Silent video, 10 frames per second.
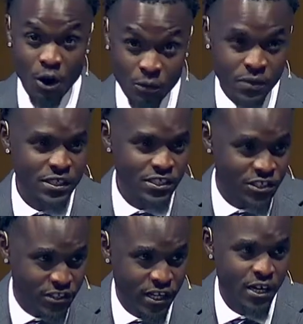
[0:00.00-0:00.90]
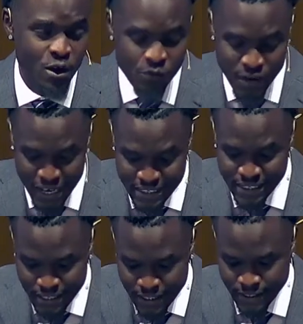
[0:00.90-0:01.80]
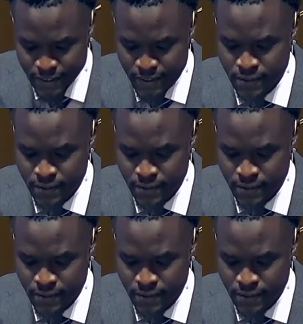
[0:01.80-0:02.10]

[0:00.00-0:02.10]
of this sin of laziness.